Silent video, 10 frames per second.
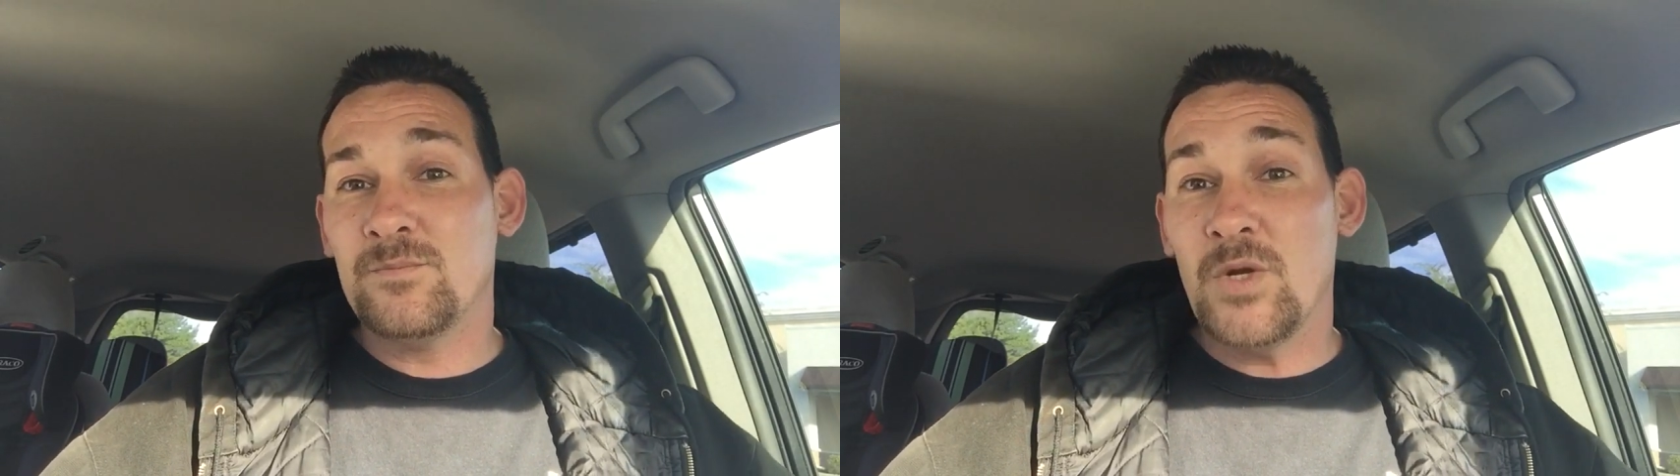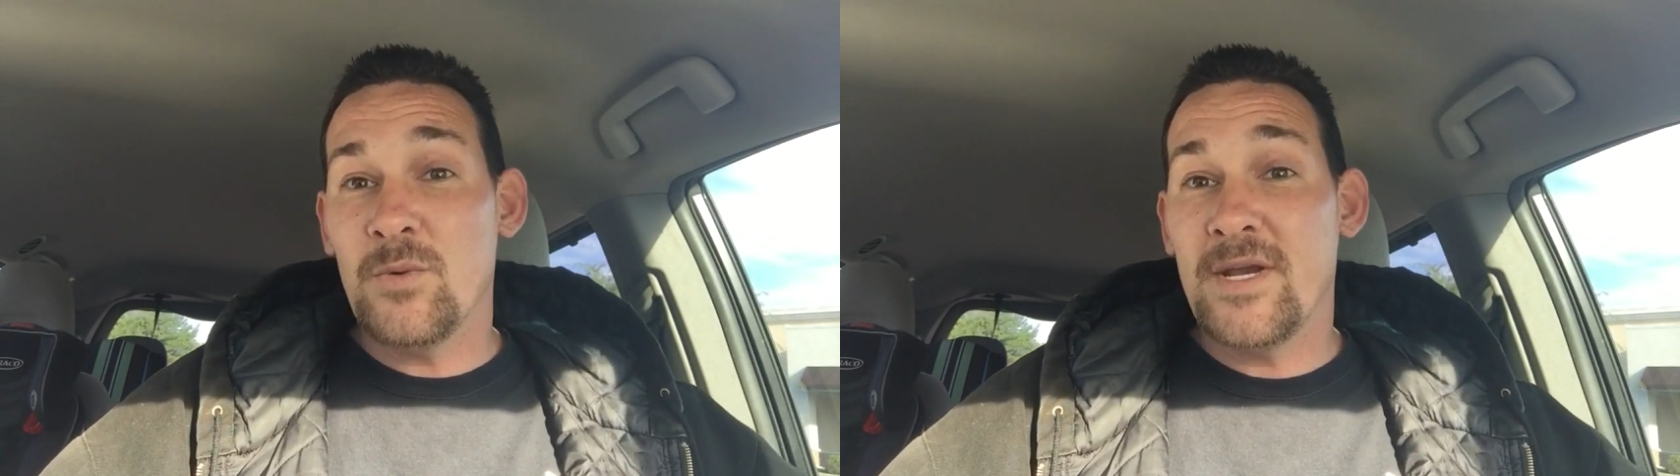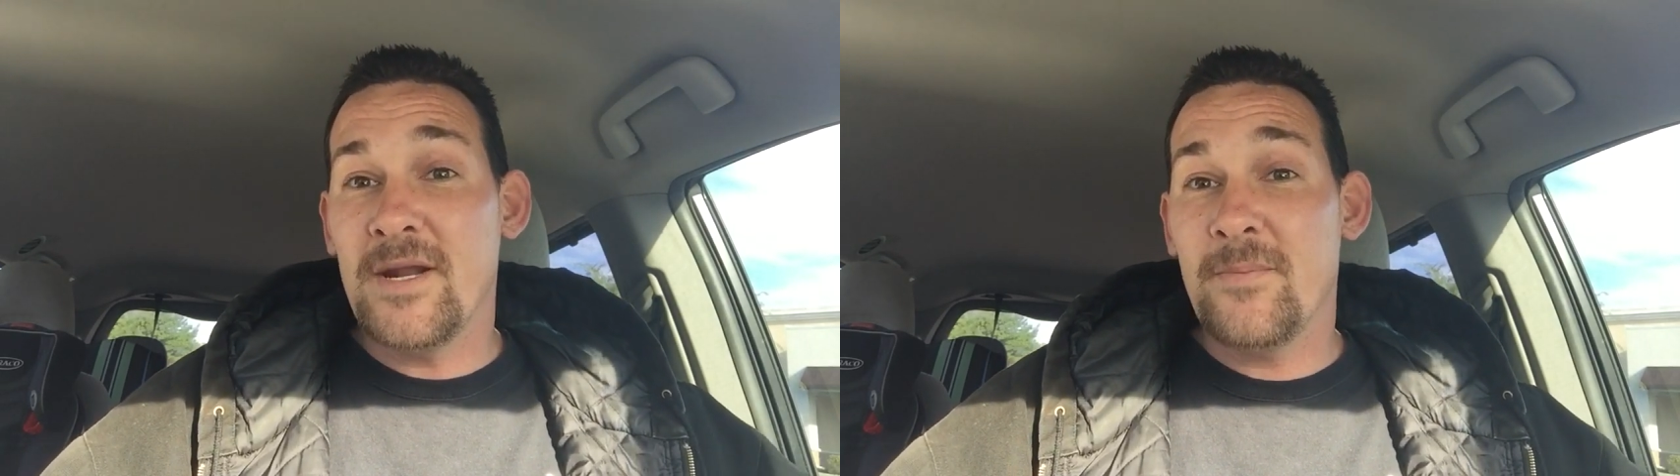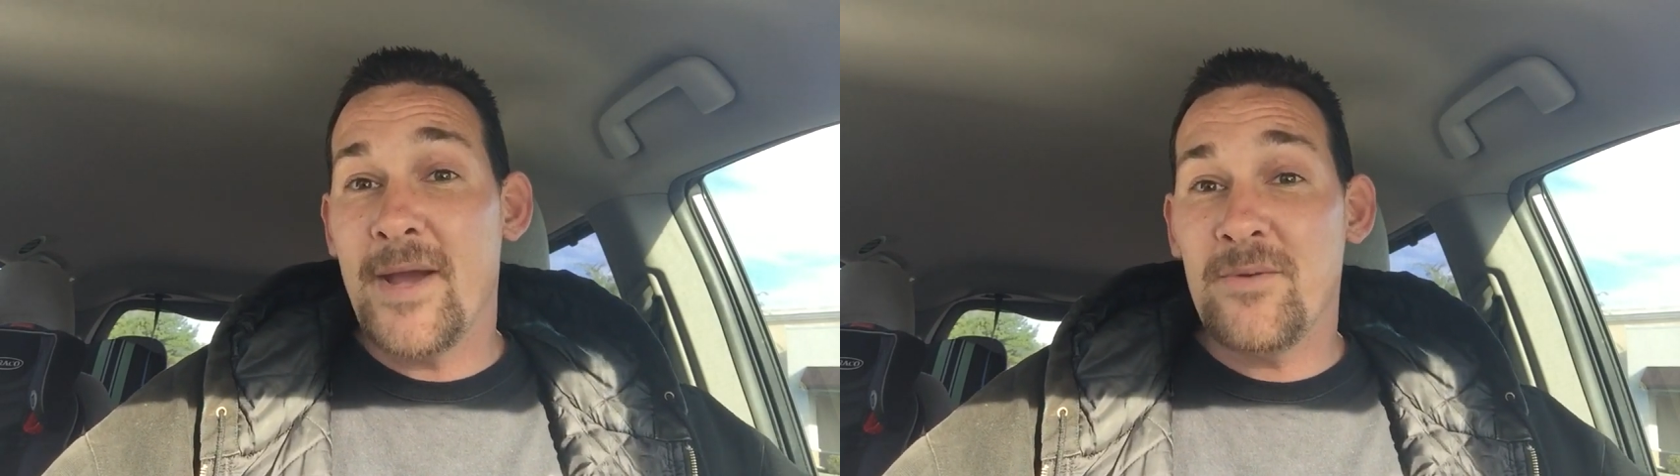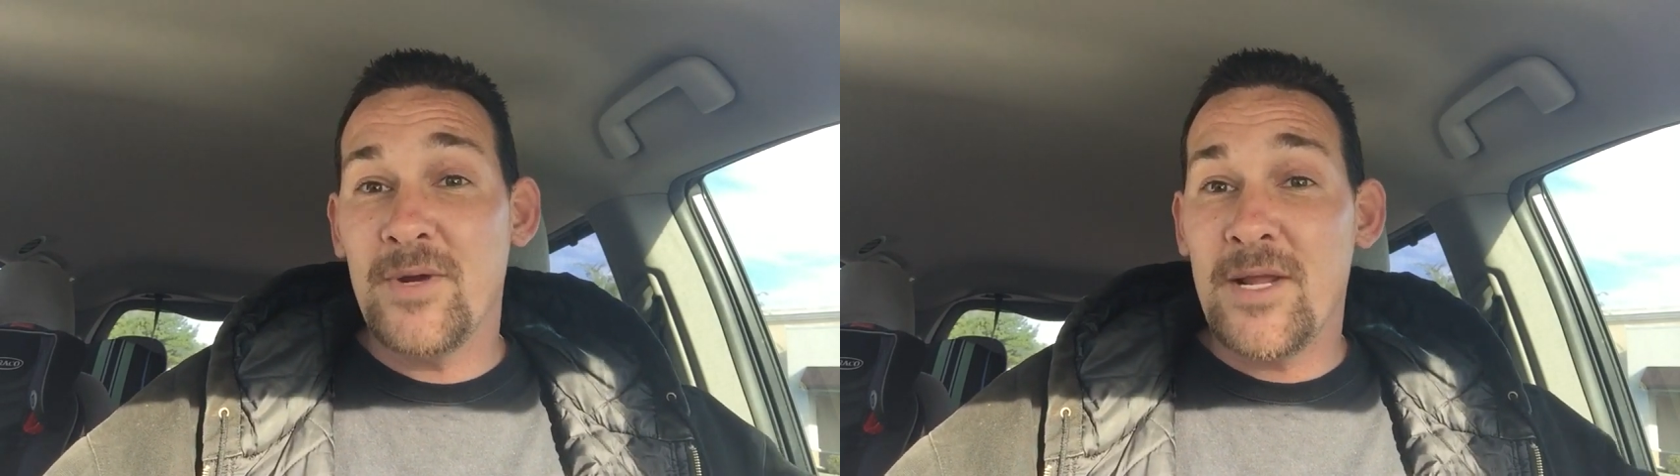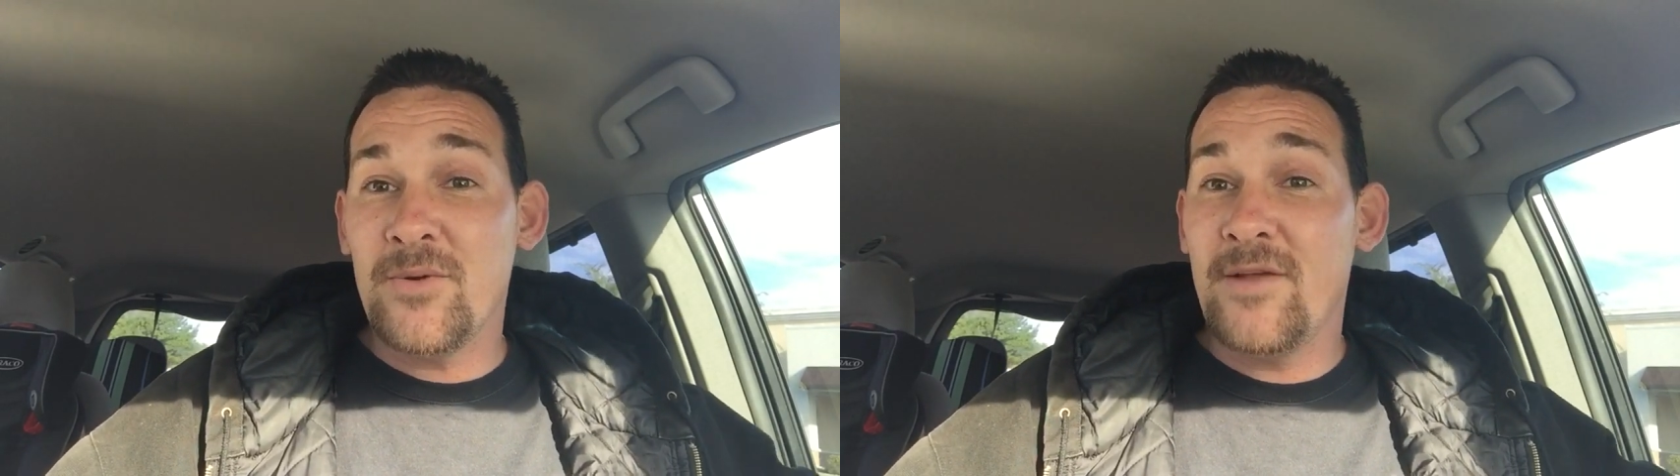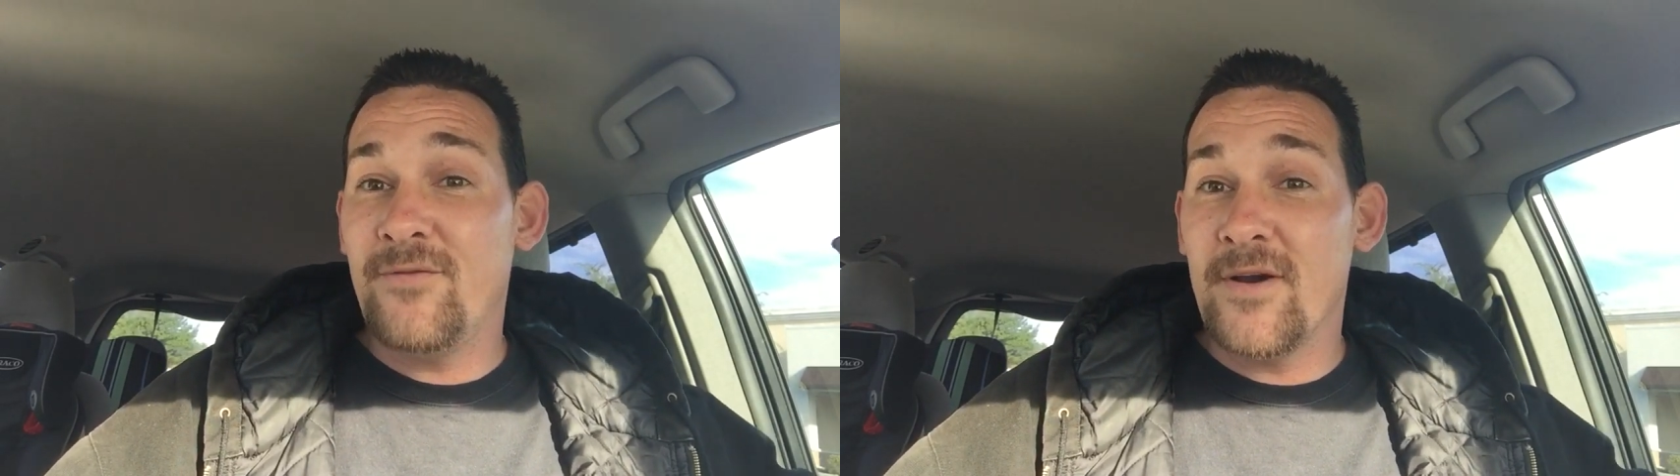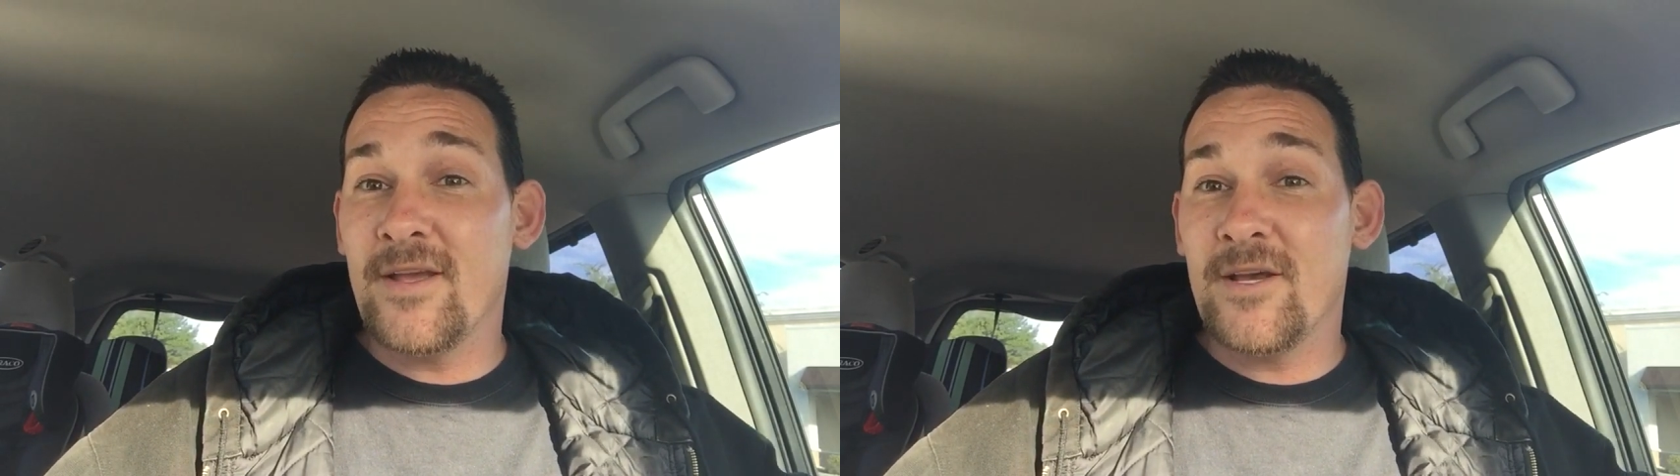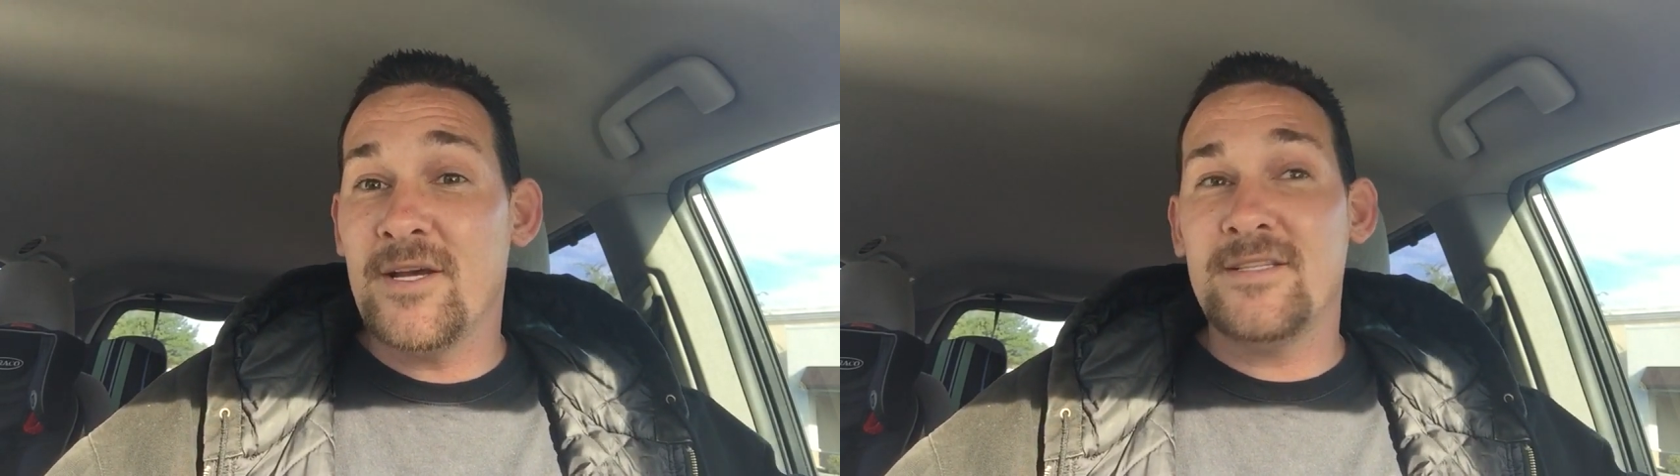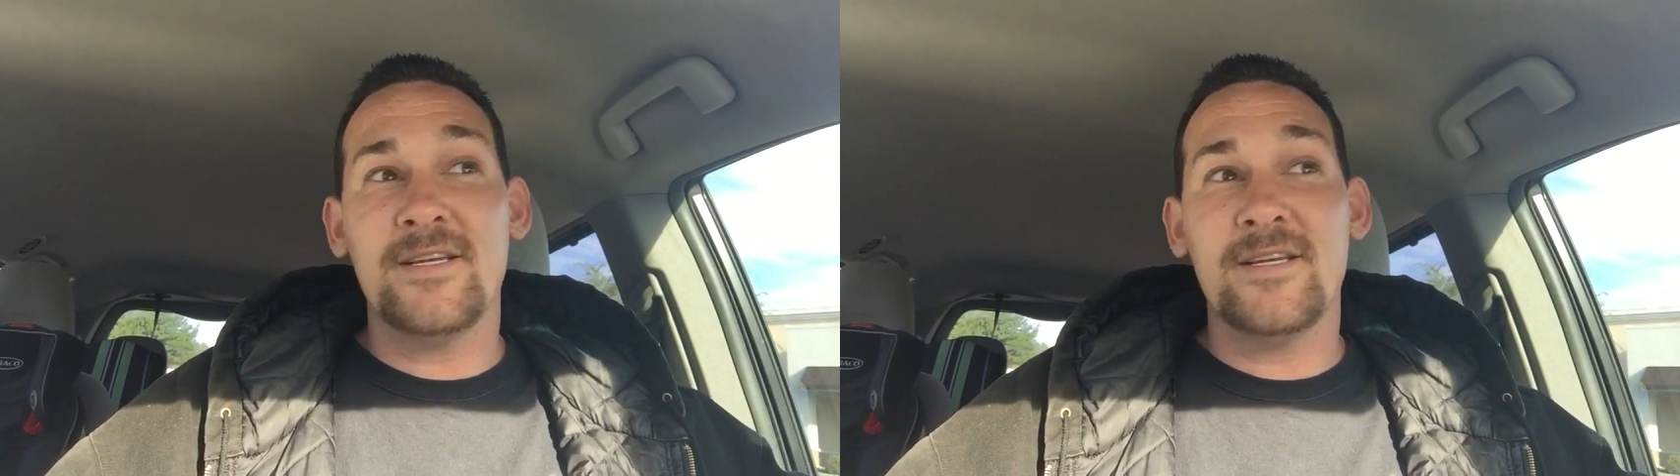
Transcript: when you were getting paid really, really fucking good